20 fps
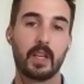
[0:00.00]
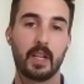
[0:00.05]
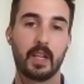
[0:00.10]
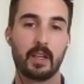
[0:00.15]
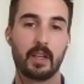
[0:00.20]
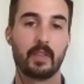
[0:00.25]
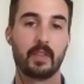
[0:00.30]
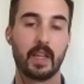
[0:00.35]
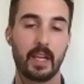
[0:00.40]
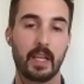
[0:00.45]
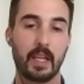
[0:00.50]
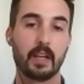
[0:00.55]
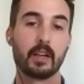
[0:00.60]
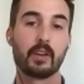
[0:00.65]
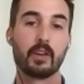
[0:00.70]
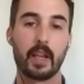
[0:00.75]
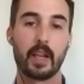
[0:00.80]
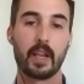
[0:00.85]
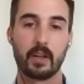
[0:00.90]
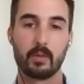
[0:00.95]
that
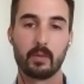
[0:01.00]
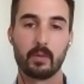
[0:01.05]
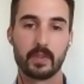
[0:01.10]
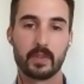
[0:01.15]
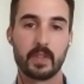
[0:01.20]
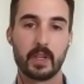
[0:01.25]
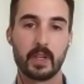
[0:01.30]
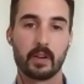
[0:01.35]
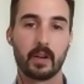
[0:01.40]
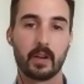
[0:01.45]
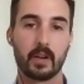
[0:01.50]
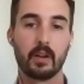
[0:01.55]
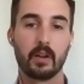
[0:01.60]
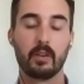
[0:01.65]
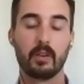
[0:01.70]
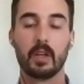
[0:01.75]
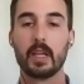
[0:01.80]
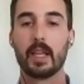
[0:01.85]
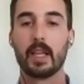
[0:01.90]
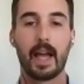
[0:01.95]
integrated with
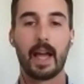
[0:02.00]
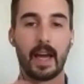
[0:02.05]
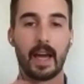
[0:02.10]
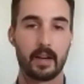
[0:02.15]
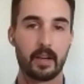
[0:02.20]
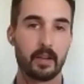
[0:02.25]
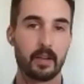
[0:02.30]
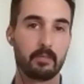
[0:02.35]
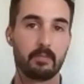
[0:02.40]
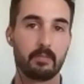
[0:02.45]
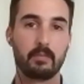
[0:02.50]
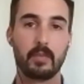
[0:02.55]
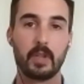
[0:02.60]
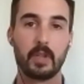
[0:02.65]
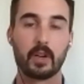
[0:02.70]
Xero, had a